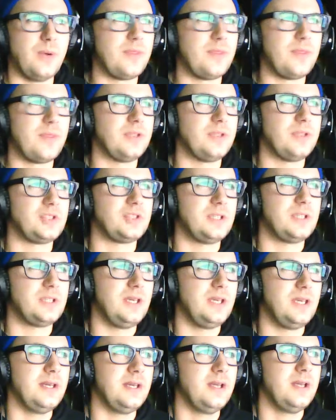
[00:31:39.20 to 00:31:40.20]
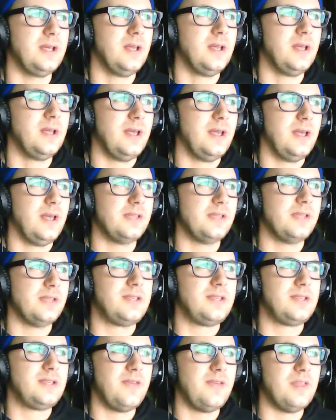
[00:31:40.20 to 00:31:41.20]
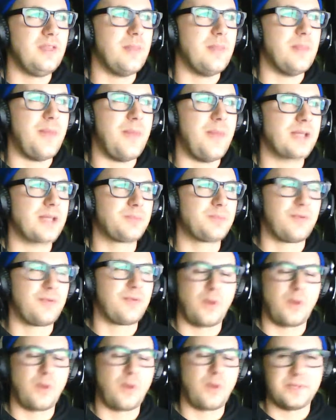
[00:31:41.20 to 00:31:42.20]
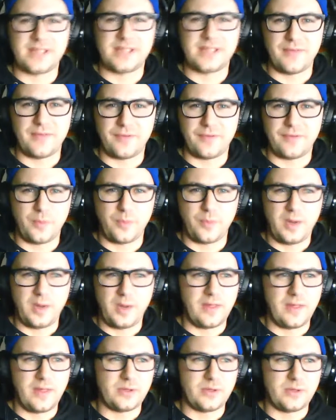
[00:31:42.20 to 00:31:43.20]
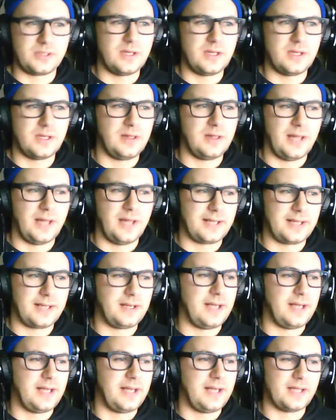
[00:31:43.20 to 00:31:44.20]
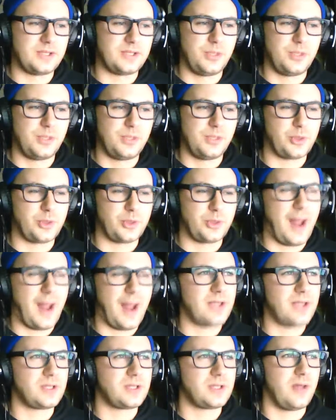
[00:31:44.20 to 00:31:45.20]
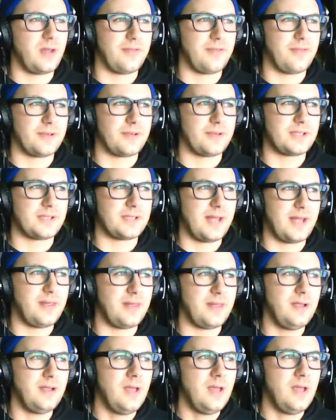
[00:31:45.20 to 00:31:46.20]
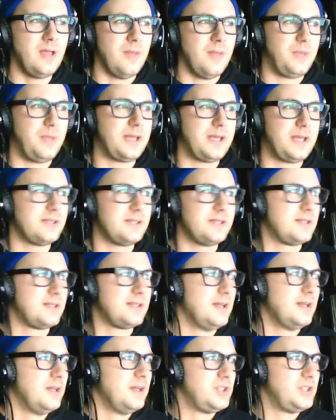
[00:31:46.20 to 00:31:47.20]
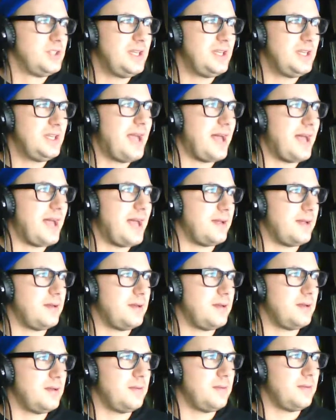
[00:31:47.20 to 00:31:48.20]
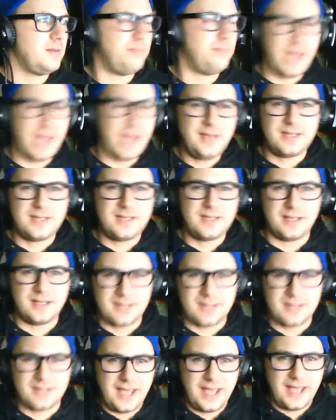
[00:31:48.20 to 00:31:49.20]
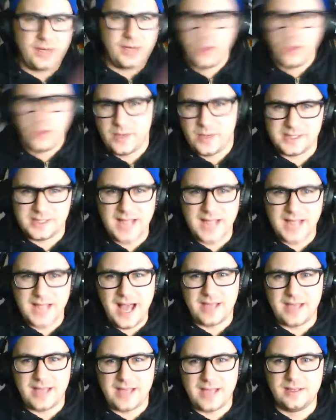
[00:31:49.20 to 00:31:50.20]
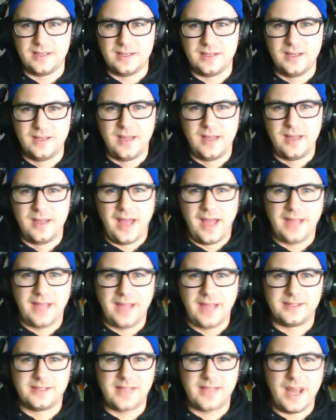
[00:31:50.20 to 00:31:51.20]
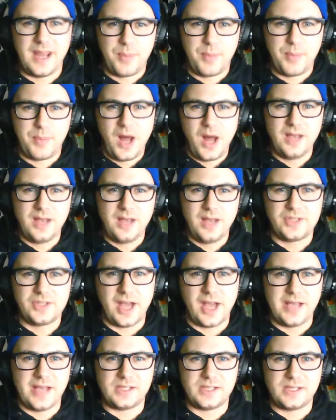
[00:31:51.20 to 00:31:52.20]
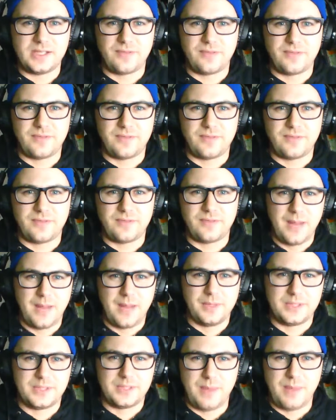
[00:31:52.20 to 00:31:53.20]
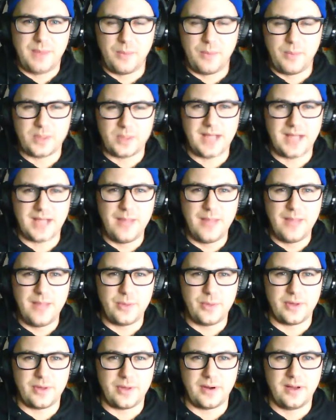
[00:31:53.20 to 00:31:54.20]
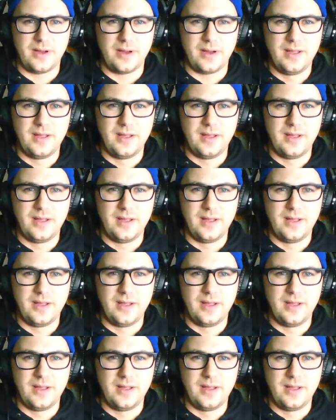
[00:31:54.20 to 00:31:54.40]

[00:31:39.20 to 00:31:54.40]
that she is giving the best performance ever for one of those like get super trashed on the first night thing because she got Ben to take her aside and apologize for not being able to spend more time with her.